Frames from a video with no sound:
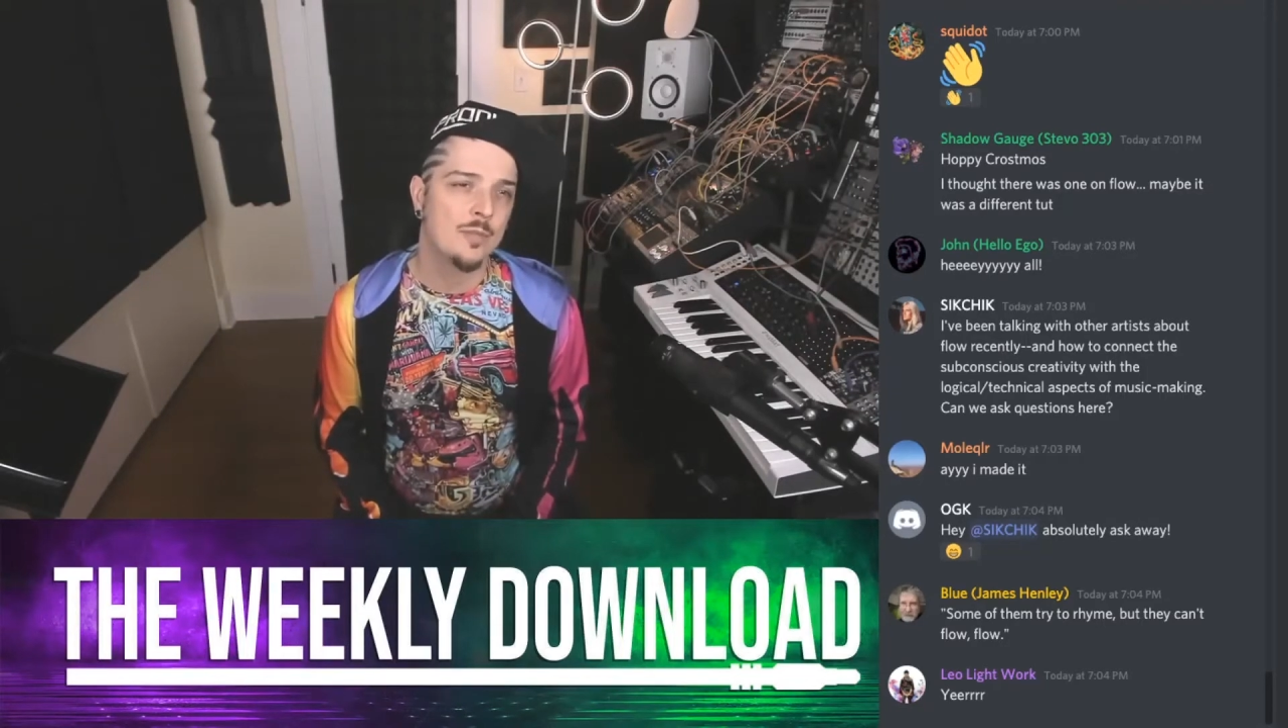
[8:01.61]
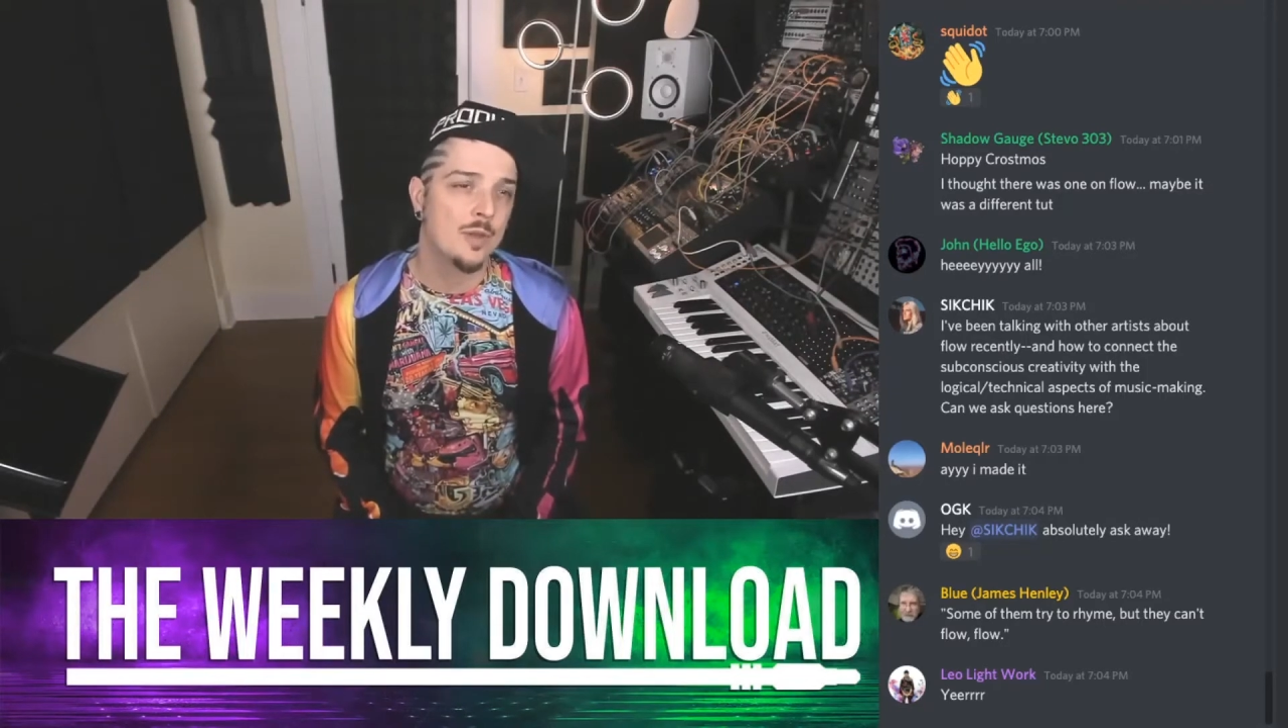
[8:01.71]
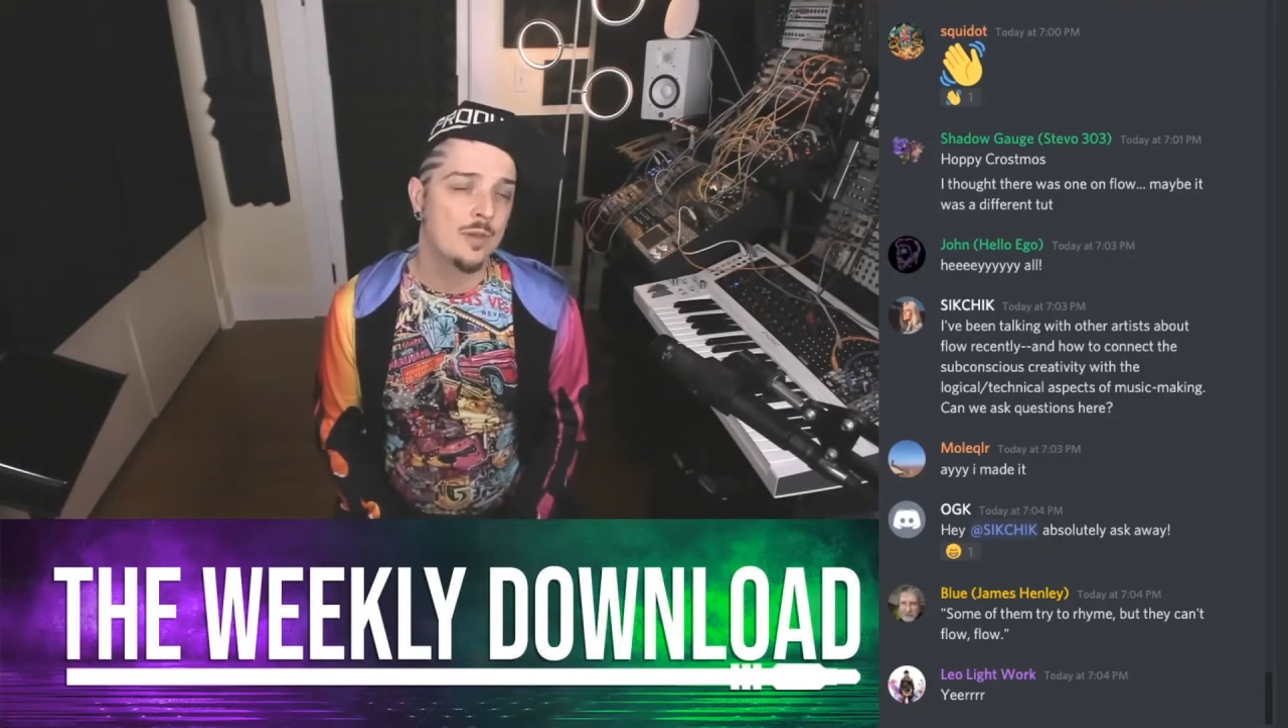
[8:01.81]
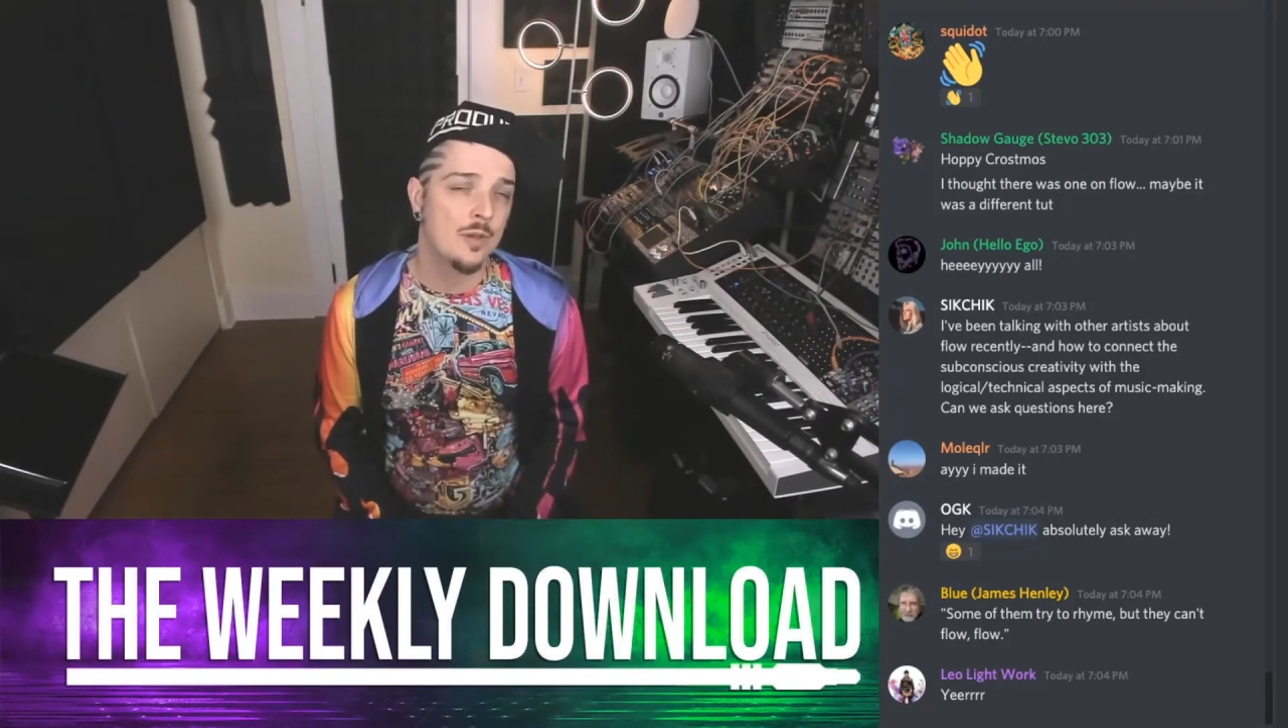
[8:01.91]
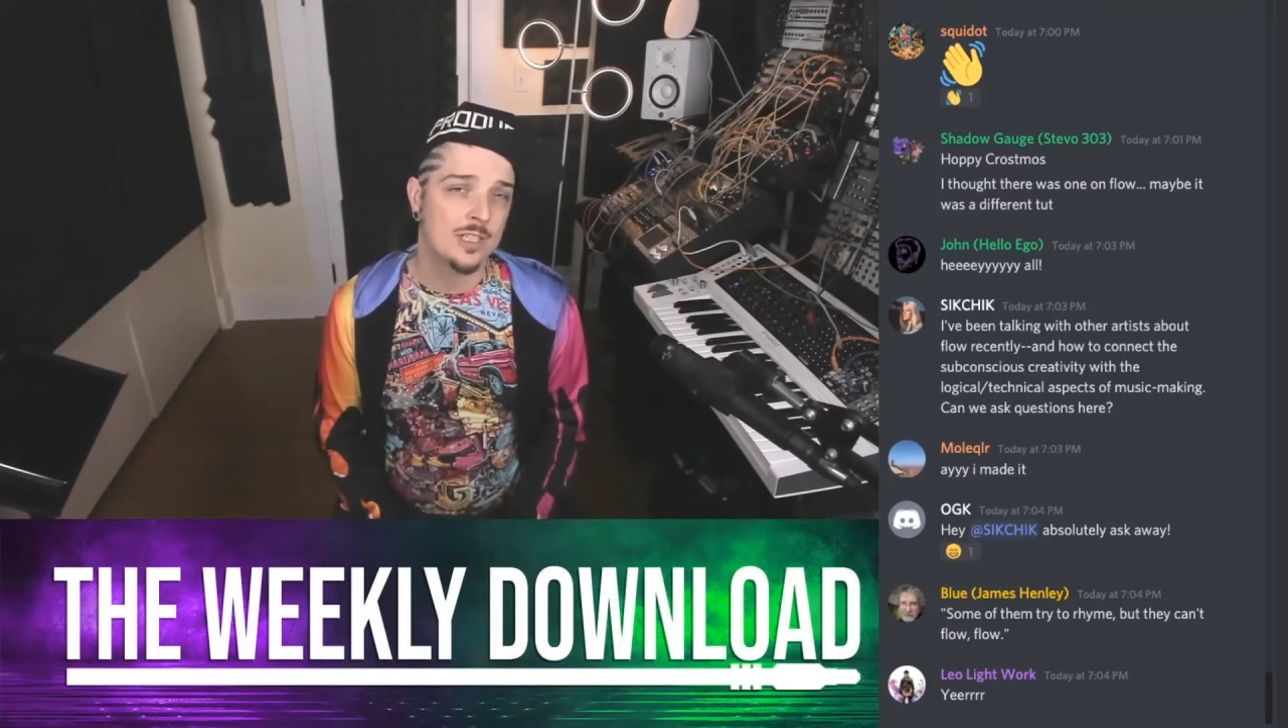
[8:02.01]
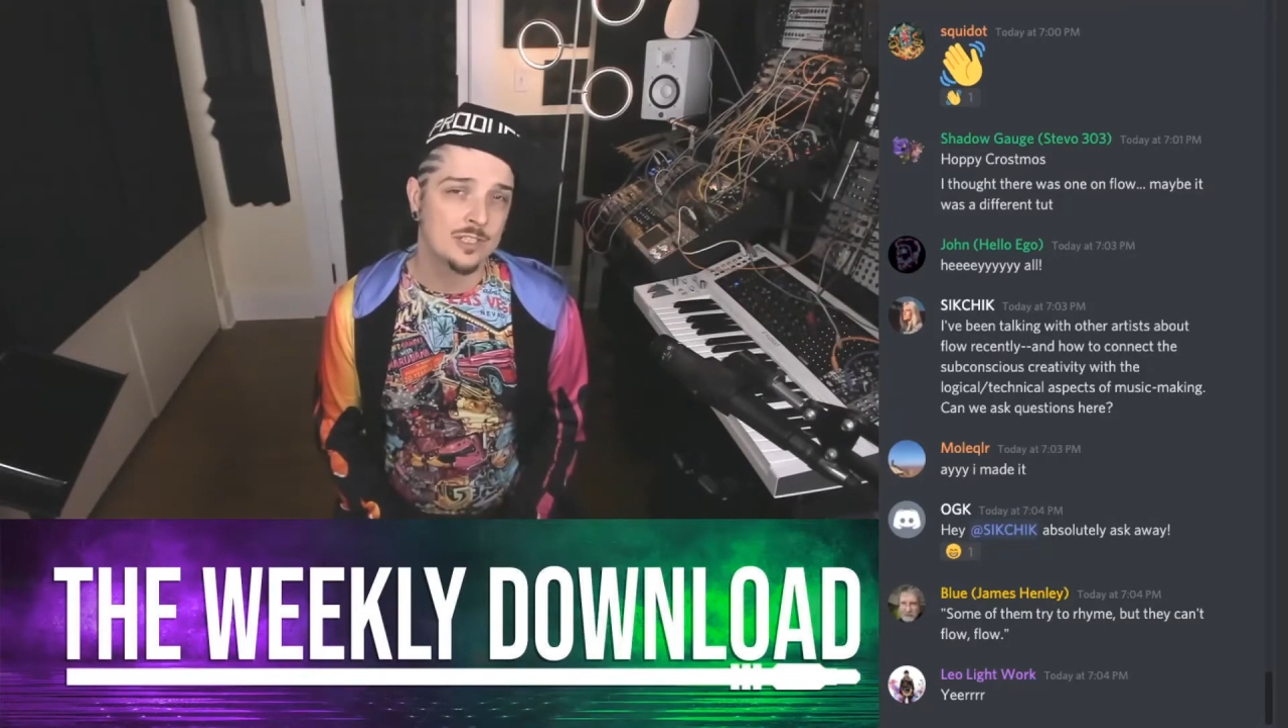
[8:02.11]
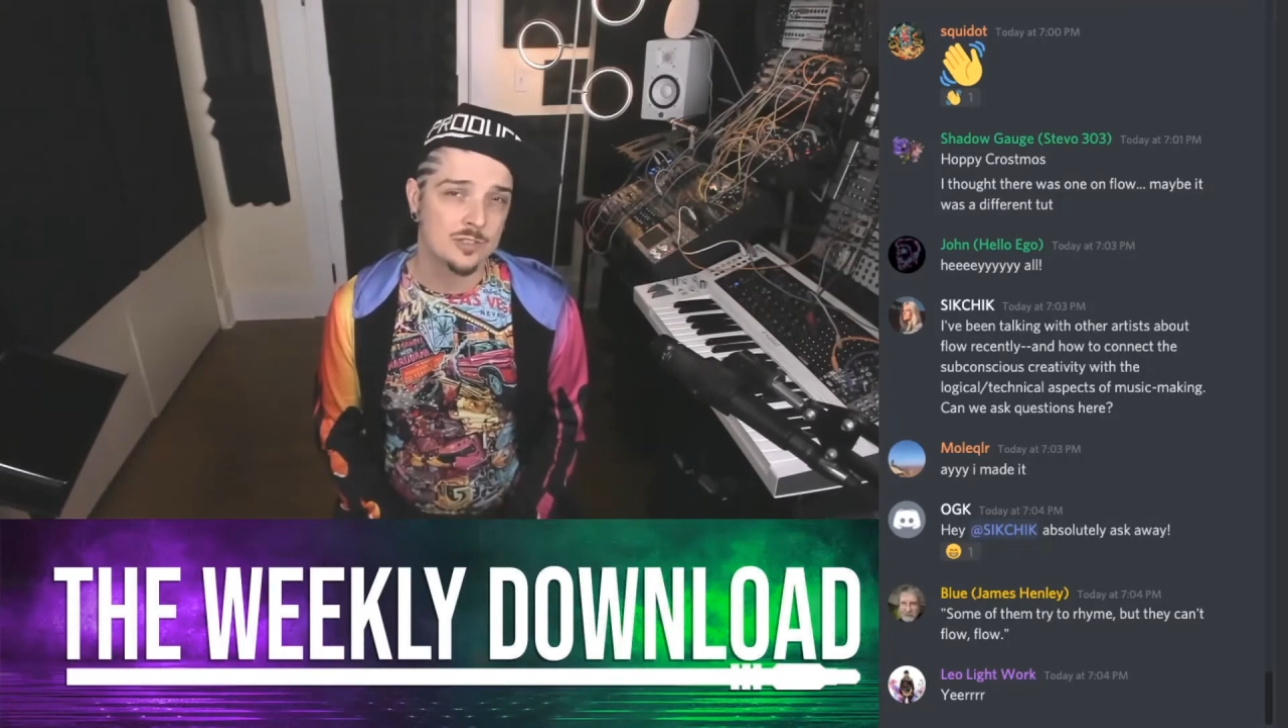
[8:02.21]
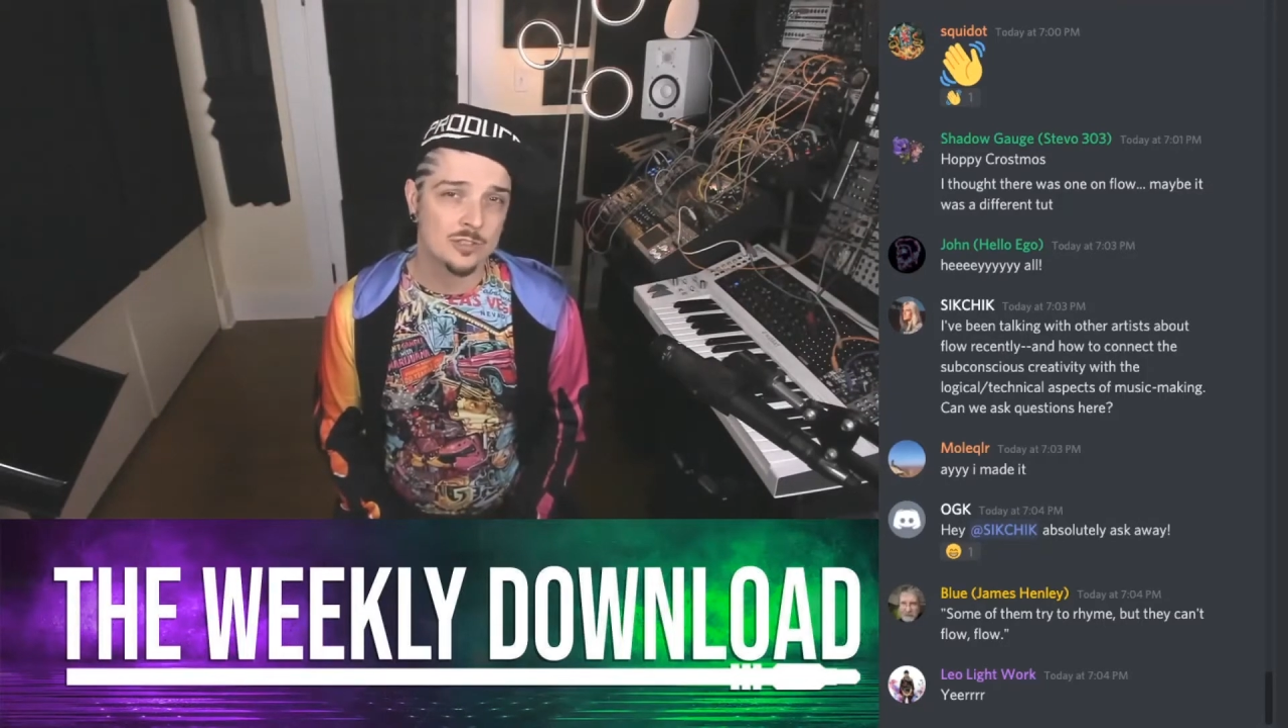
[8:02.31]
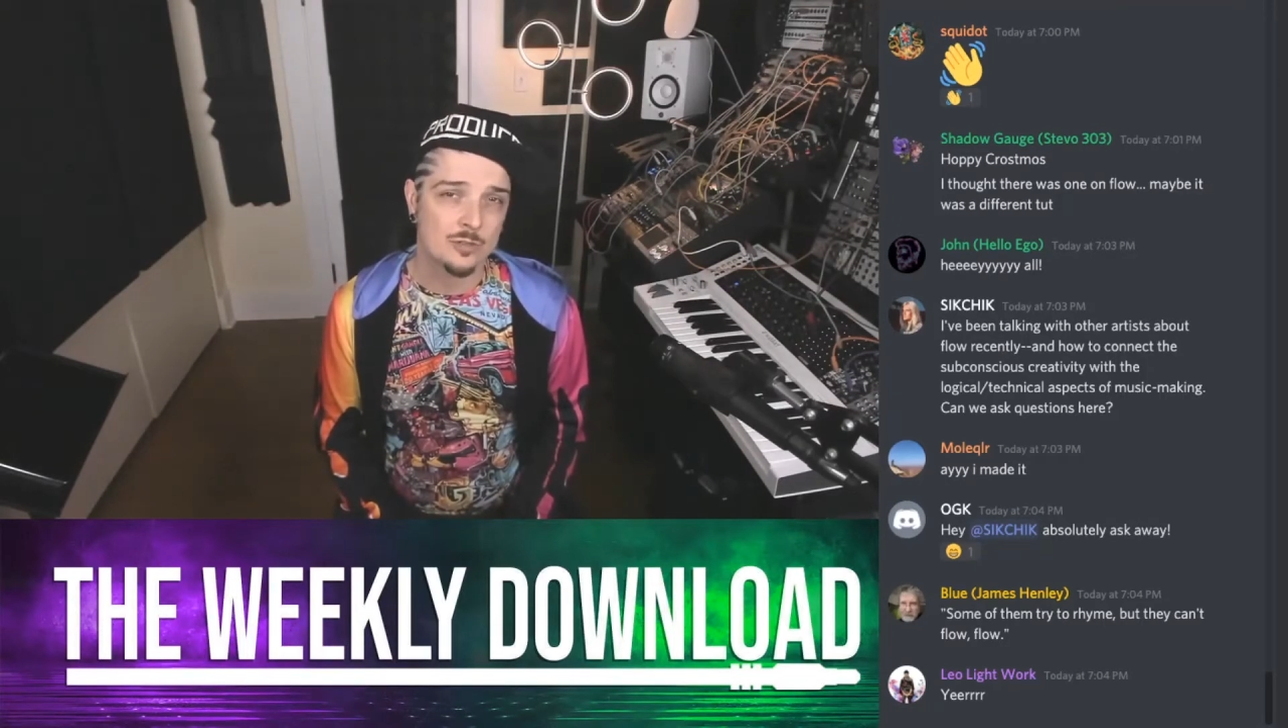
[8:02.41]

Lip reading: mythological